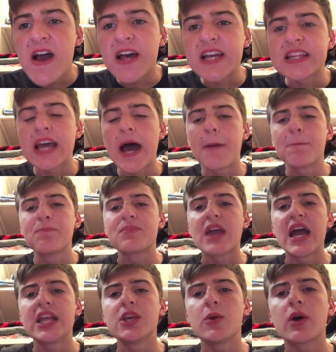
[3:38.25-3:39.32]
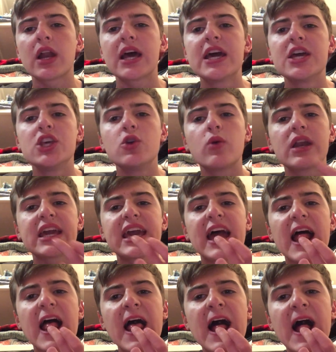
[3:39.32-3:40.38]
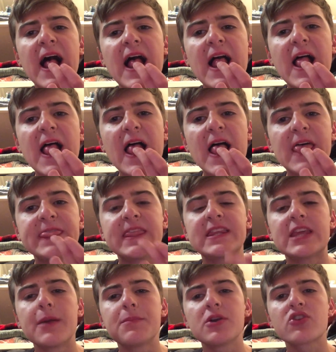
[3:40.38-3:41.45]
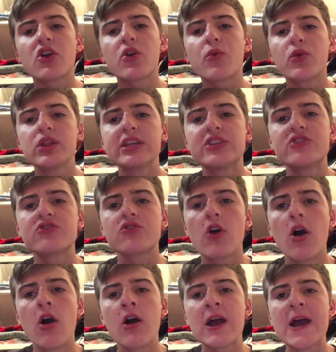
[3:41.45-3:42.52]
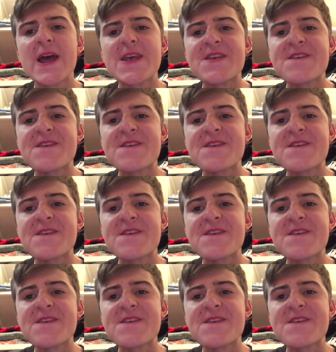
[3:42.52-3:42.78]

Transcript: Like that. And you wanna get the tip of your tongue really strong,